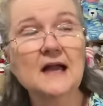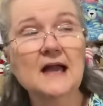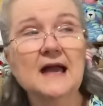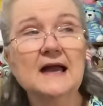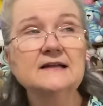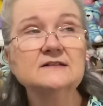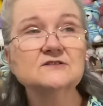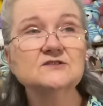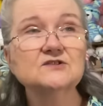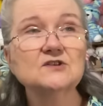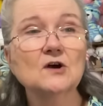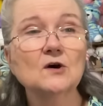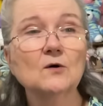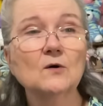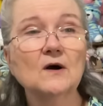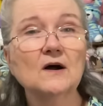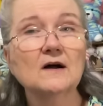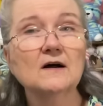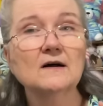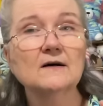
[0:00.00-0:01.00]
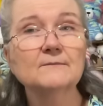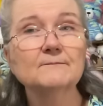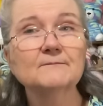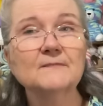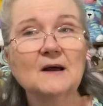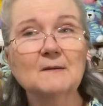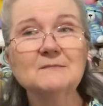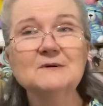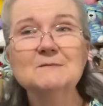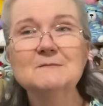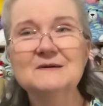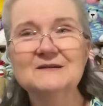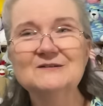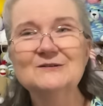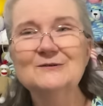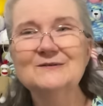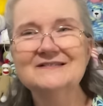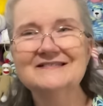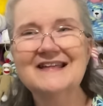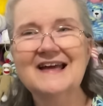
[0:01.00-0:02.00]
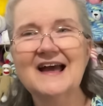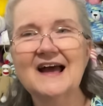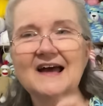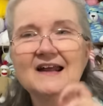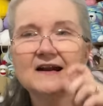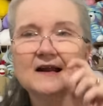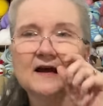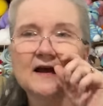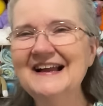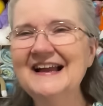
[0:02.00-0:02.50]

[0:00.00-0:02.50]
and so I'm going to be doing that,